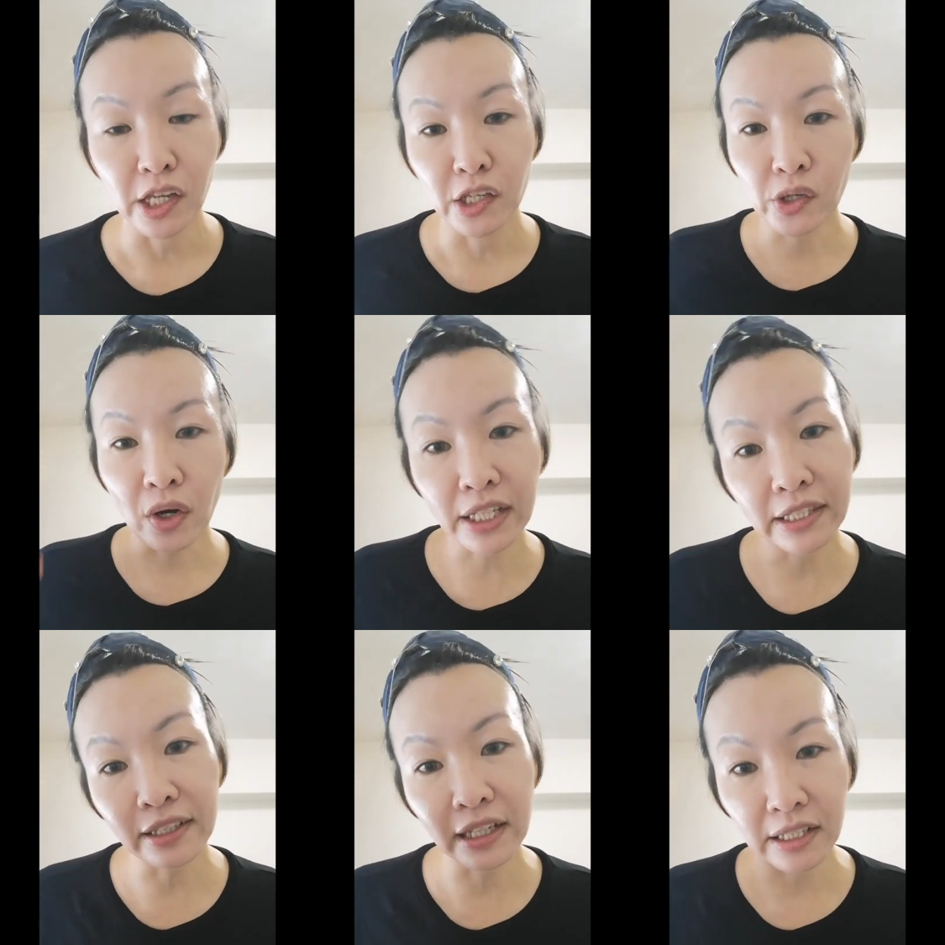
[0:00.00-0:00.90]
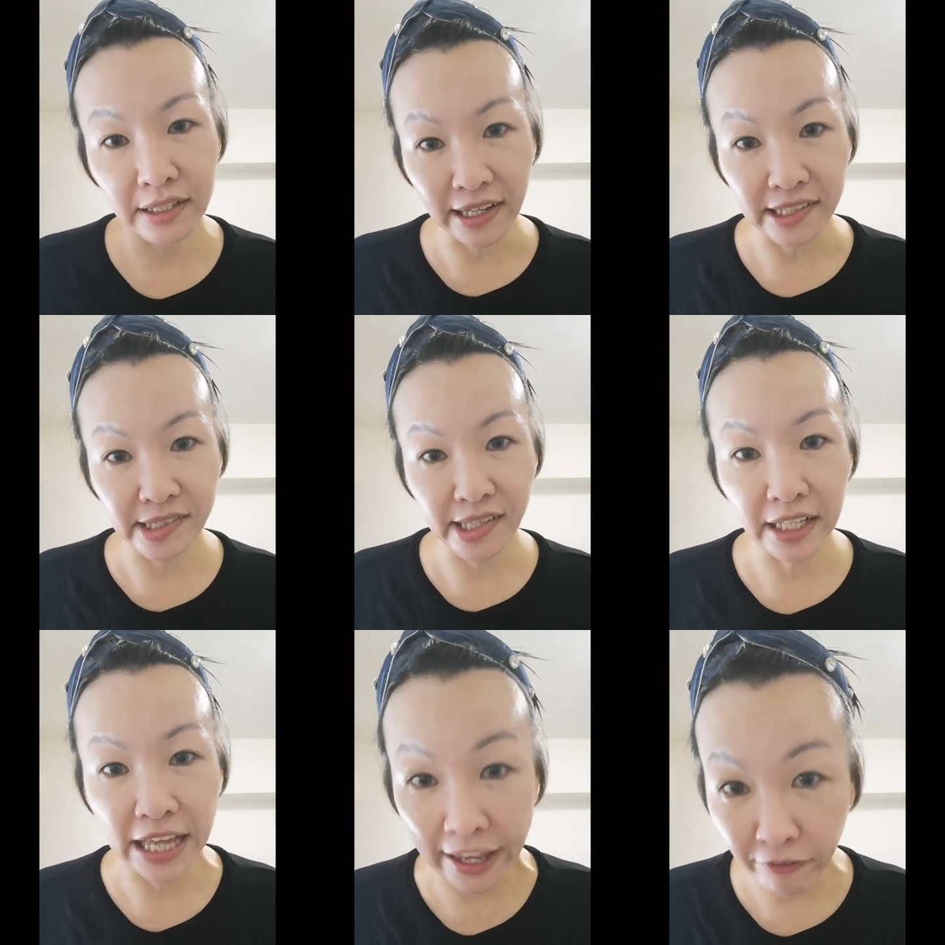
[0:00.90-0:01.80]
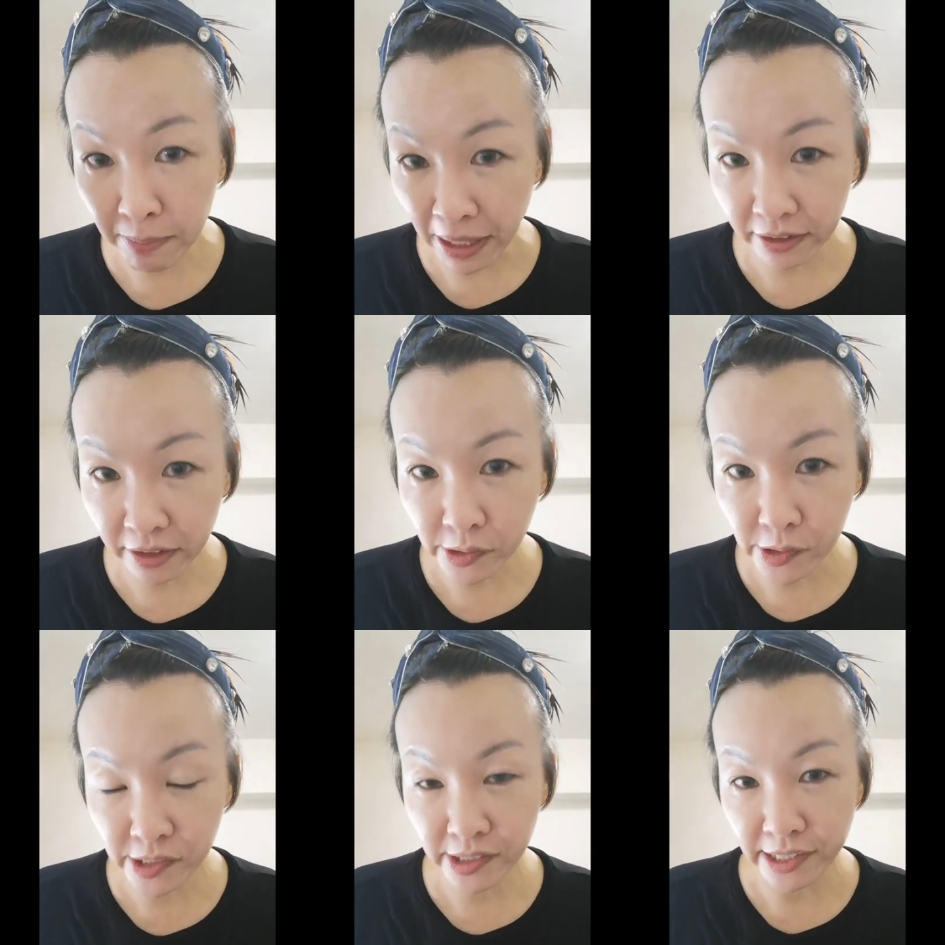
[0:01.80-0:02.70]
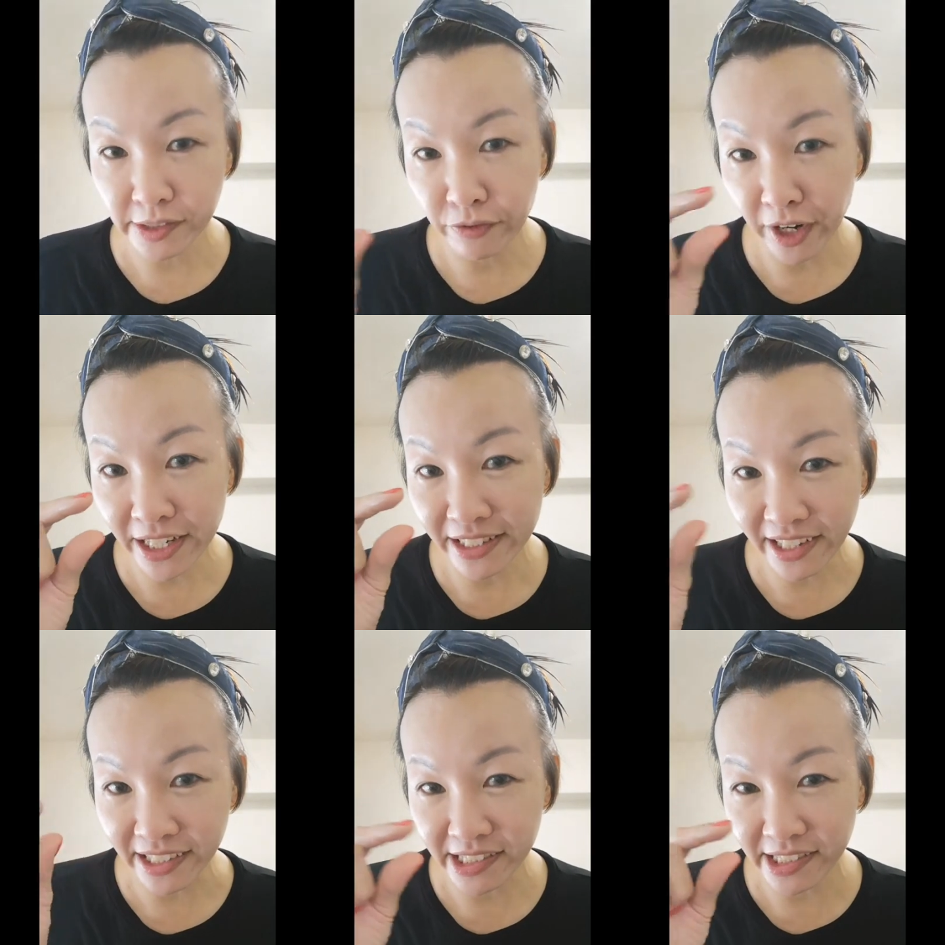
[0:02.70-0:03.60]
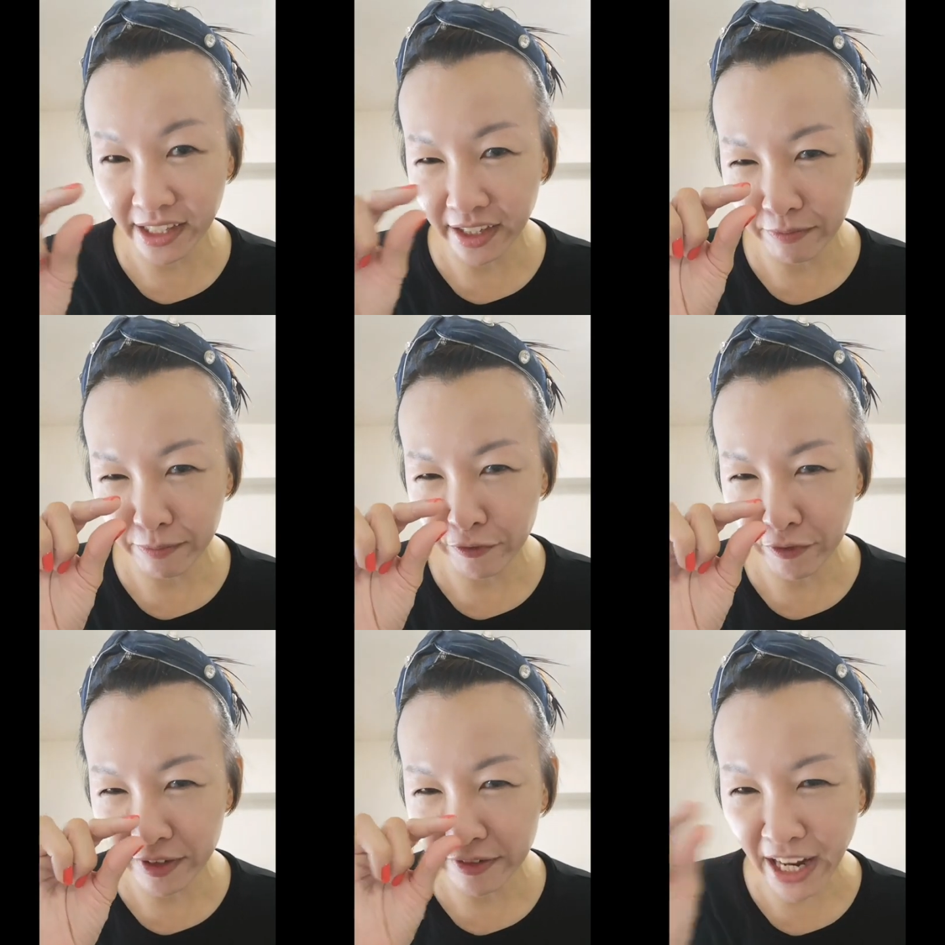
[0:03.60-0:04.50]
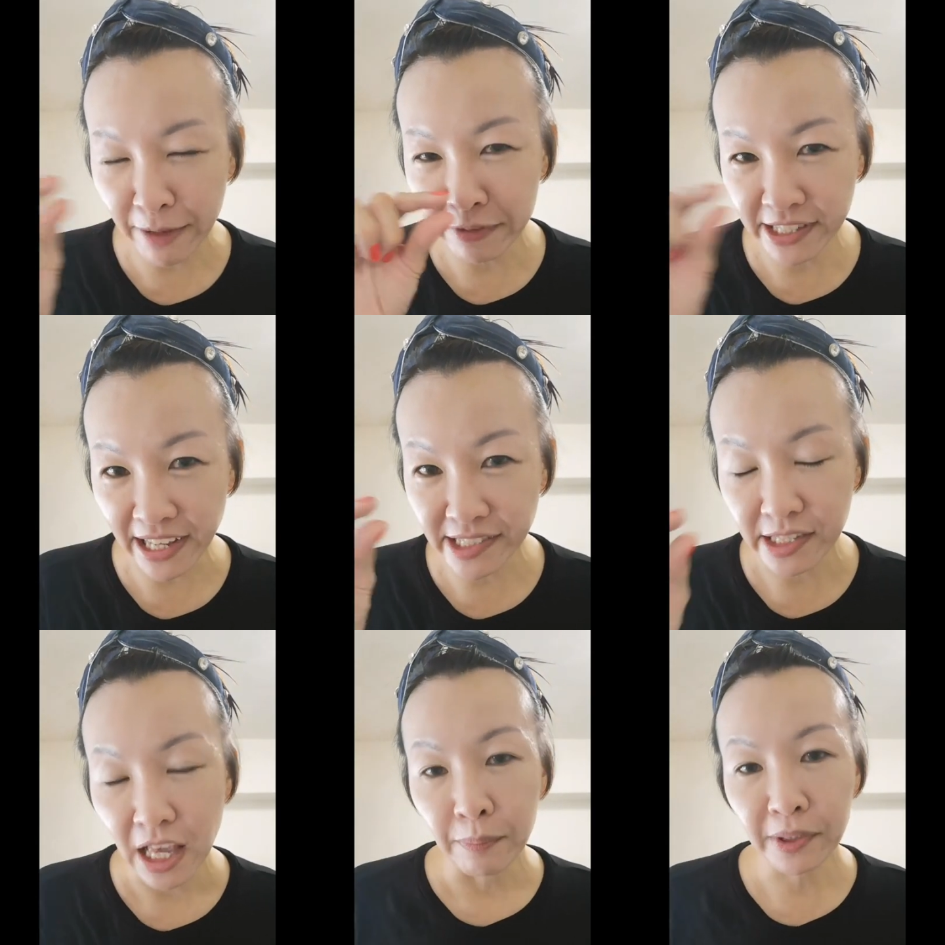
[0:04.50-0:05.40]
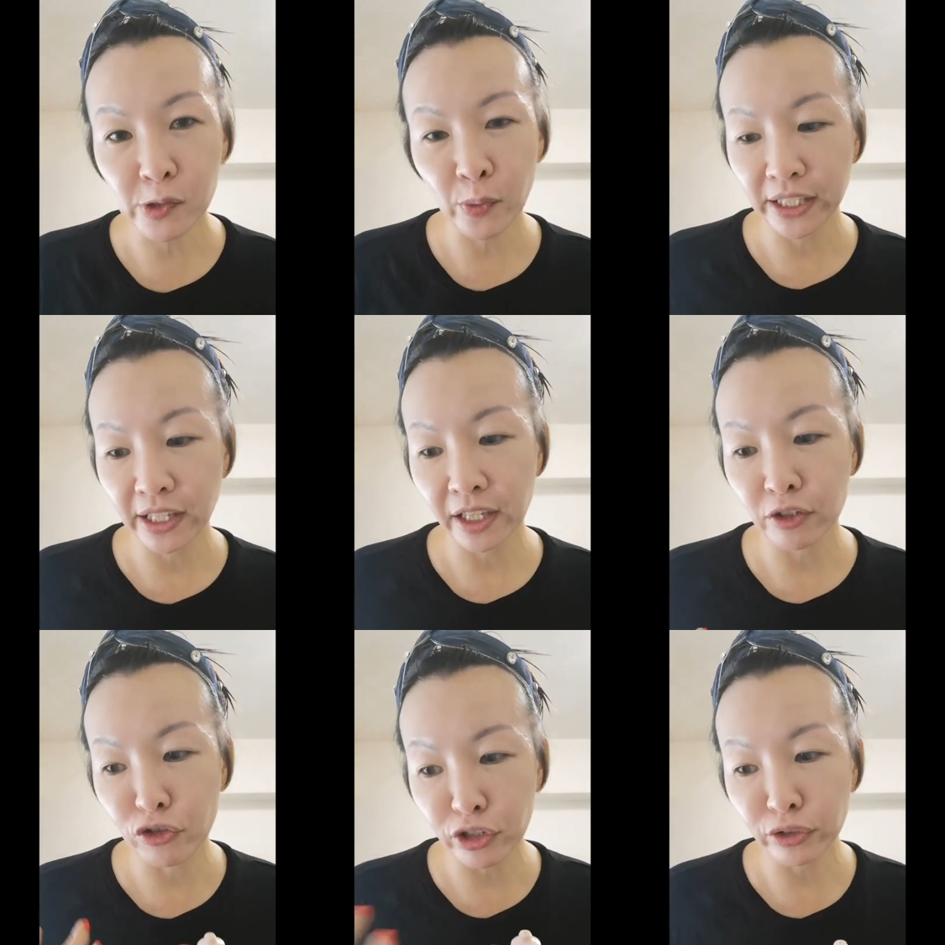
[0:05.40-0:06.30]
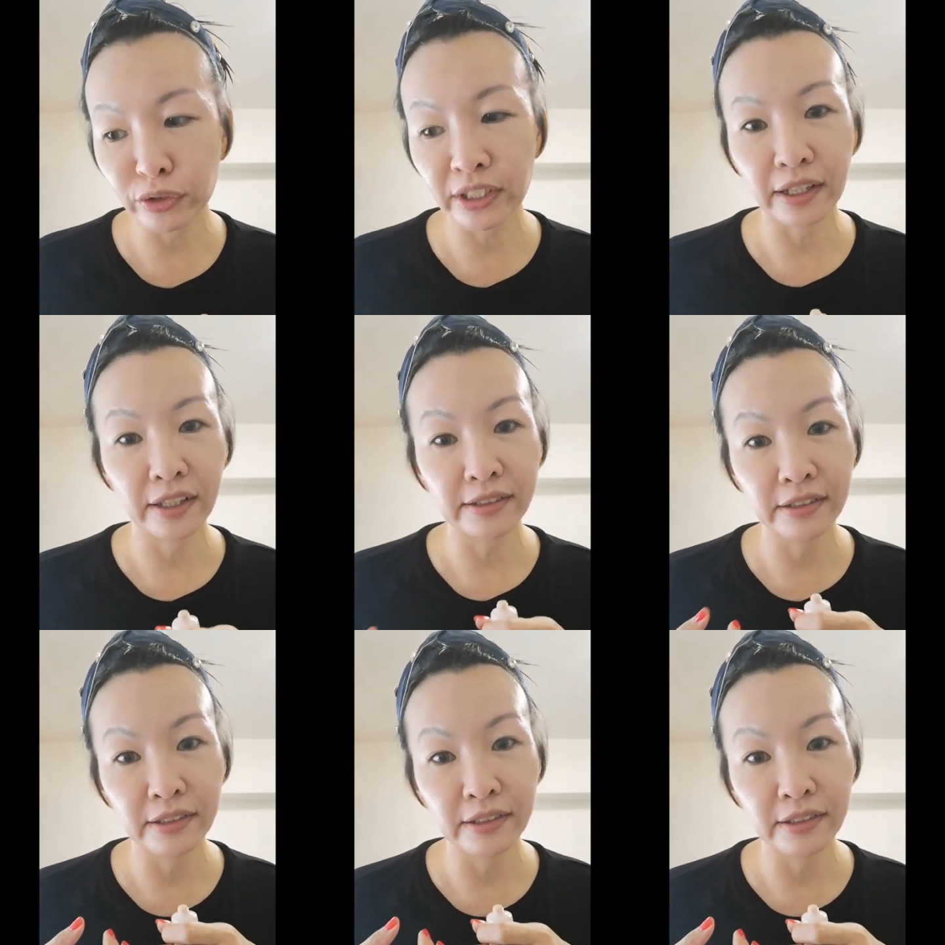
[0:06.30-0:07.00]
so all the dirt and the dust and the heavy metals, that's very dusty and like dust, because when they drill the